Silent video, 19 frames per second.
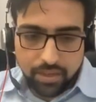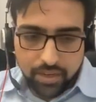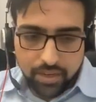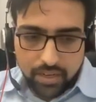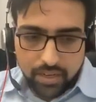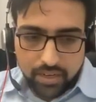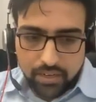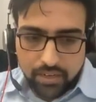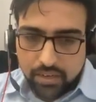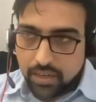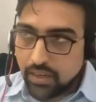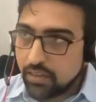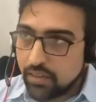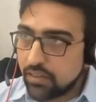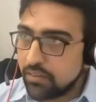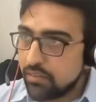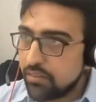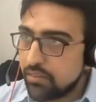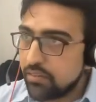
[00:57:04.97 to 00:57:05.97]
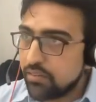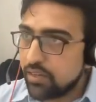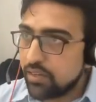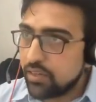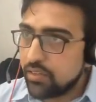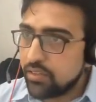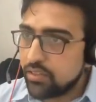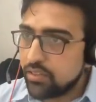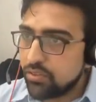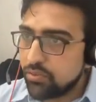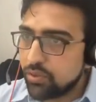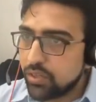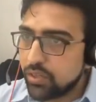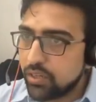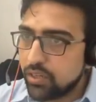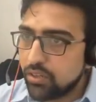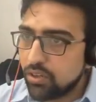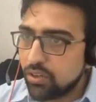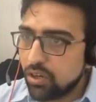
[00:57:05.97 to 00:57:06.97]
and I'll just
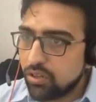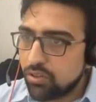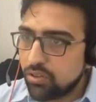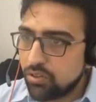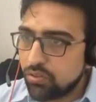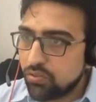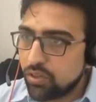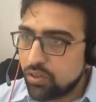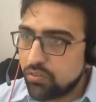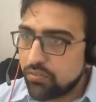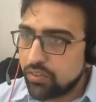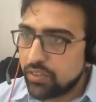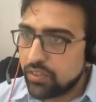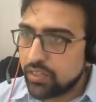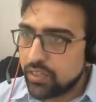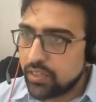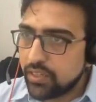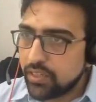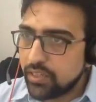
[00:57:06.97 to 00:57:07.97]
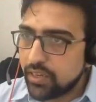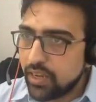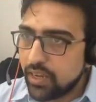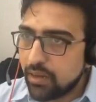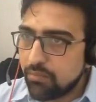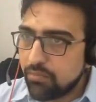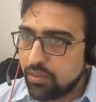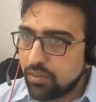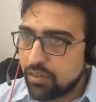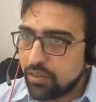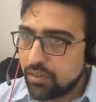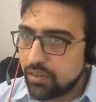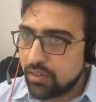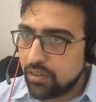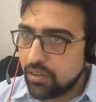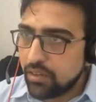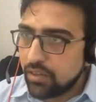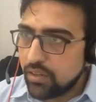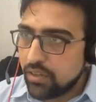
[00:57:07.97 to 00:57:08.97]
quickly talk through what we did in lab one.
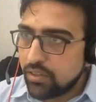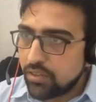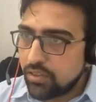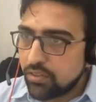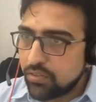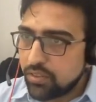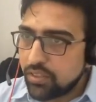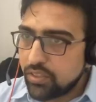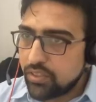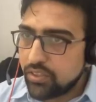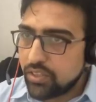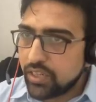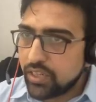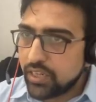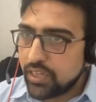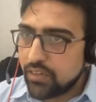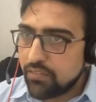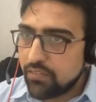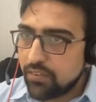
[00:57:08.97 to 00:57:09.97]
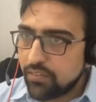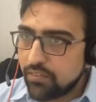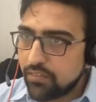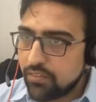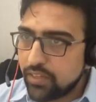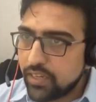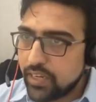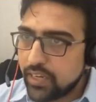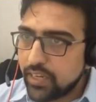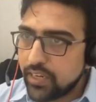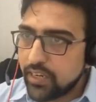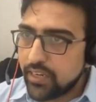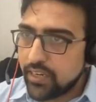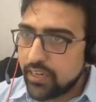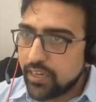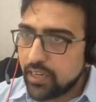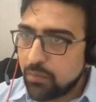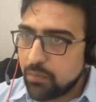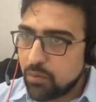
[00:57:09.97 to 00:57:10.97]
So we just created
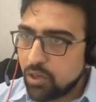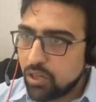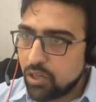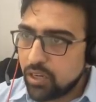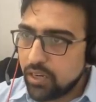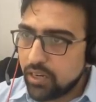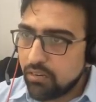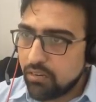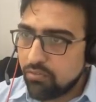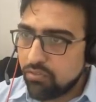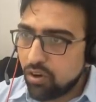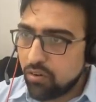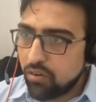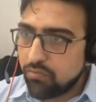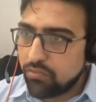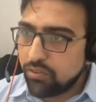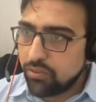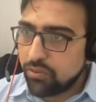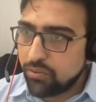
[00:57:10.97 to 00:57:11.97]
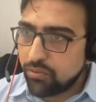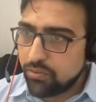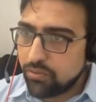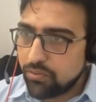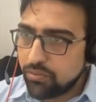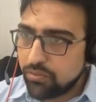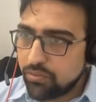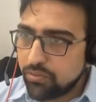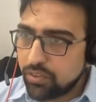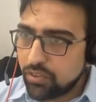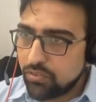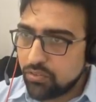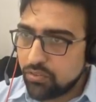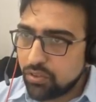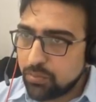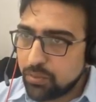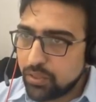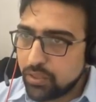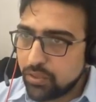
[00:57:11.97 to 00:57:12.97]
a data model and a form view, which
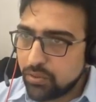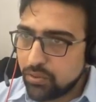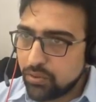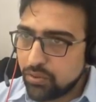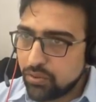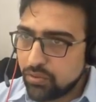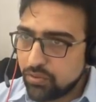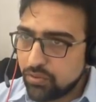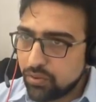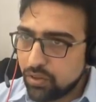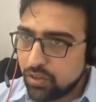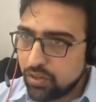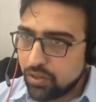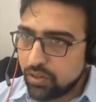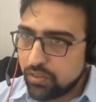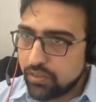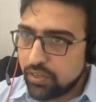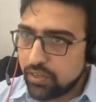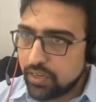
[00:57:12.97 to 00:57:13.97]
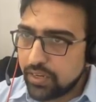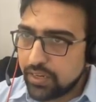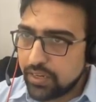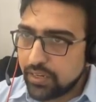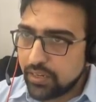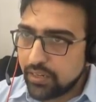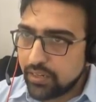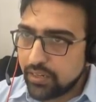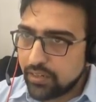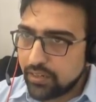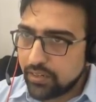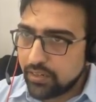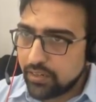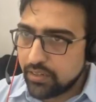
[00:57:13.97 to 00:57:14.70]
would be used for the later